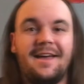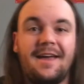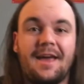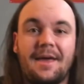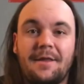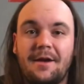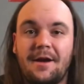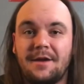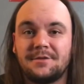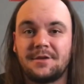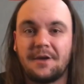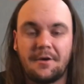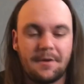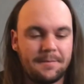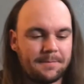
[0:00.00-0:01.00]
Hey there, how's it
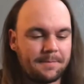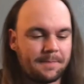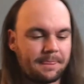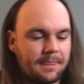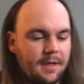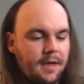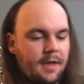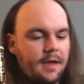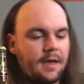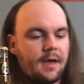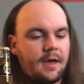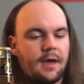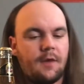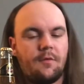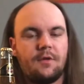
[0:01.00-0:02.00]
going?
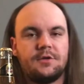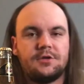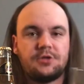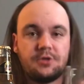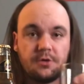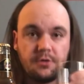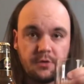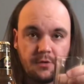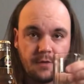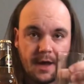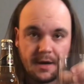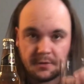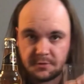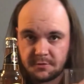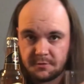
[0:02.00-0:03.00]
Wanted to show you
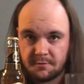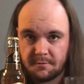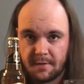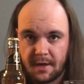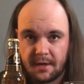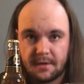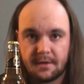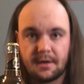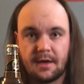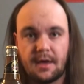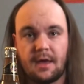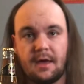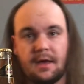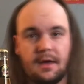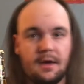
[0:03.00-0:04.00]
how to make
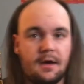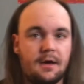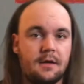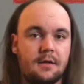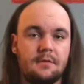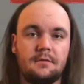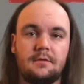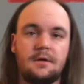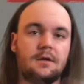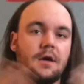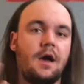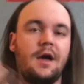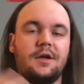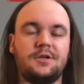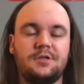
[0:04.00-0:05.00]
a
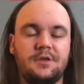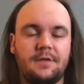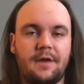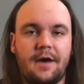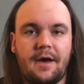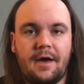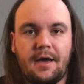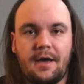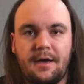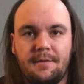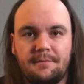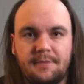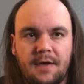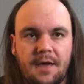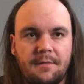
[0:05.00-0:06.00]
concoction that I
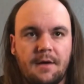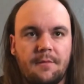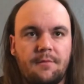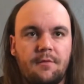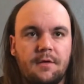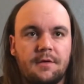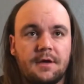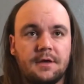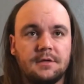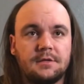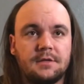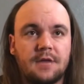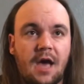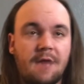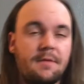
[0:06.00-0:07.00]
came up with
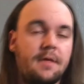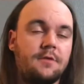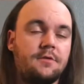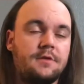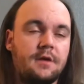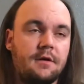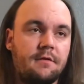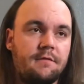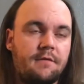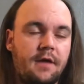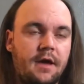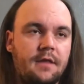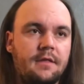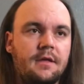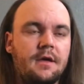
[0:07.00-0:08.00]
because I'm an Undertale
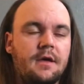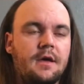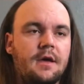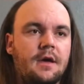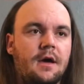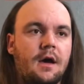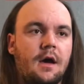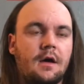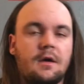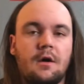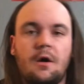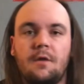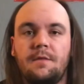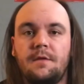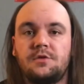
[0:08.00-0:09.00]
fan,
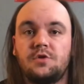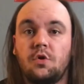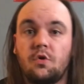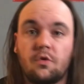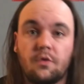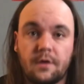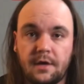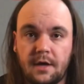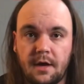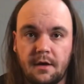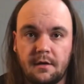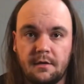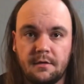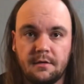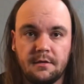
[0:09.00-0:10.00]
called the
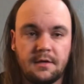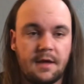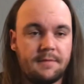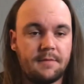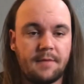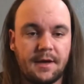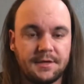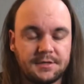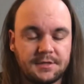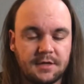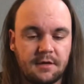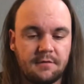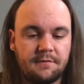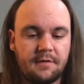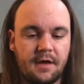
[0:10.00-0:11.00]
Toriel. Named it
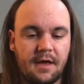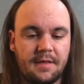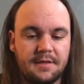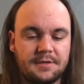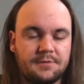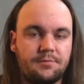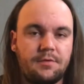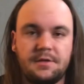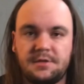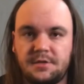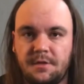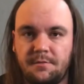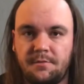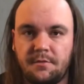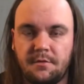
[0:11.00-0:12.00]
myself, and it's pretty
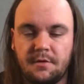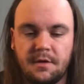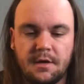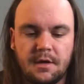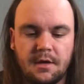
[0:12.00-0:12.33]
simple.